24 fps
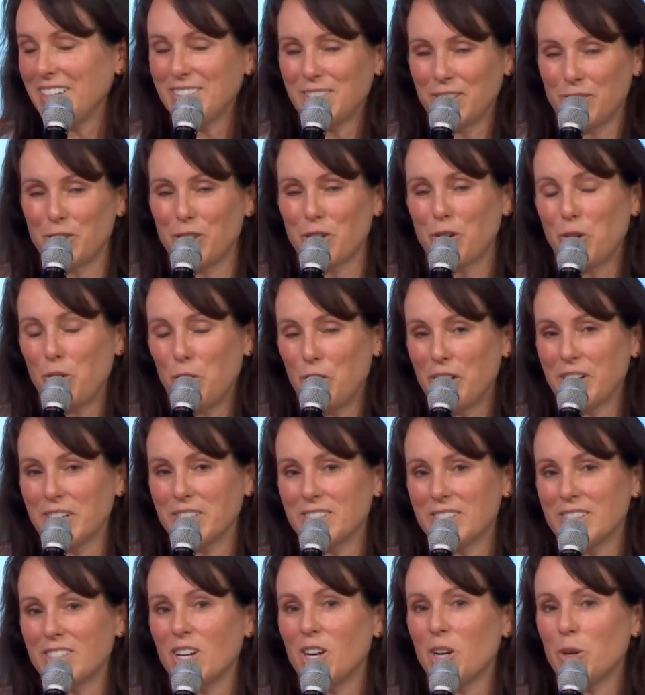So the
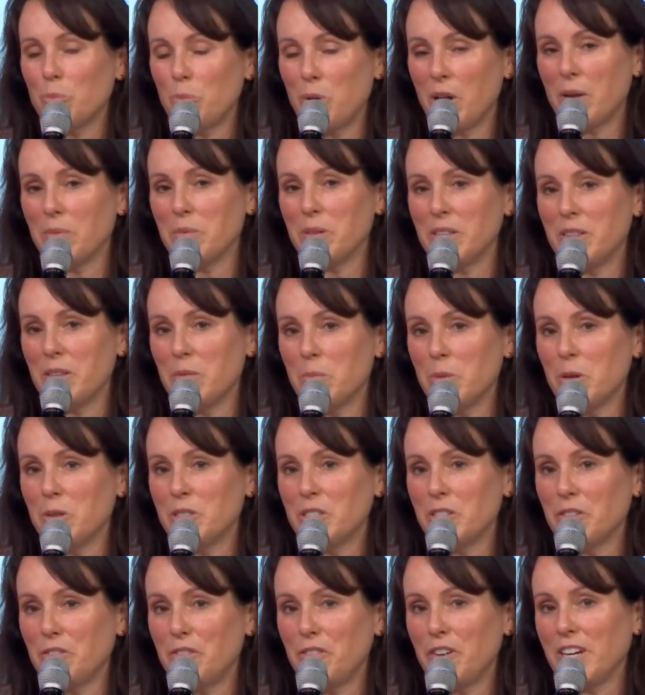courts are probably the
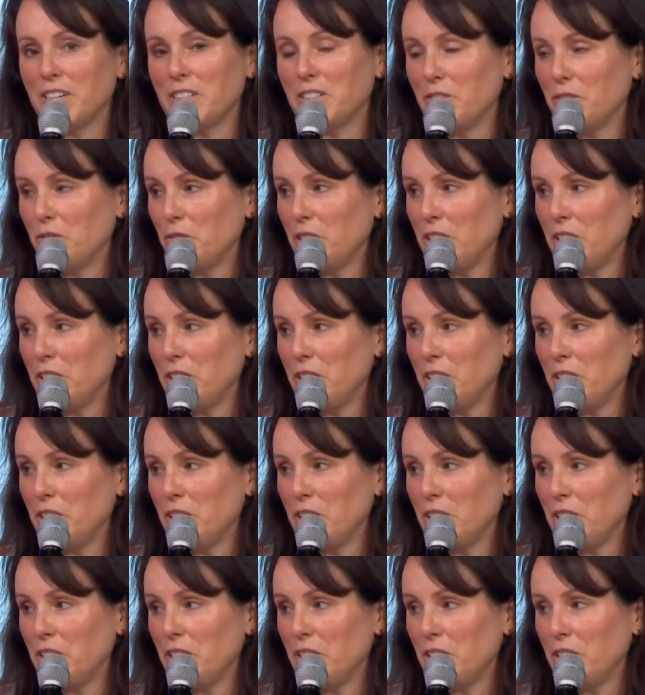most effective